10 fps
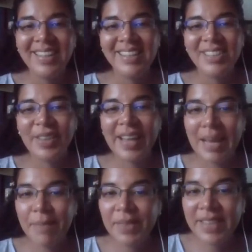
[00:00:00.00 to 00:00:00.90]
So the
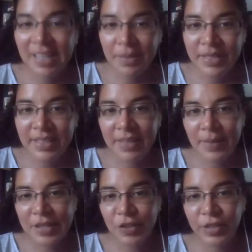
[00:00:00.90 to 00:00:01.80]
hypothalamus is the
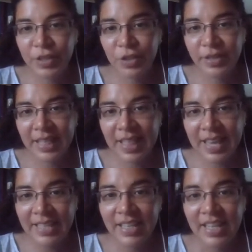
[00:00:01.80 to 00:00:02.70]
master endocrine
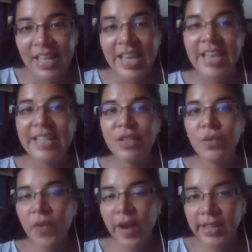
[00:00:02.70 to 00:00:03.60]
gland. It
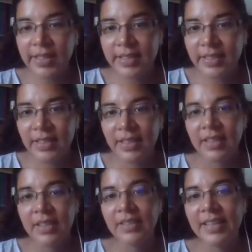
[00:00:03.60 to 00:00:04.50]
directs
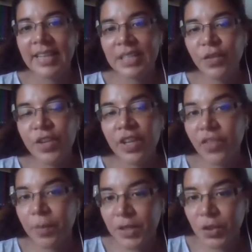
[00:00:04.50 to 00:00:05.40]
the activity of the
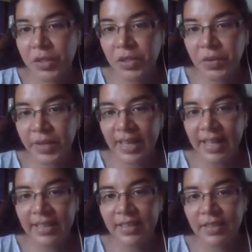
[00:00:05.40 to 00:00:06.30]
pituitary gland,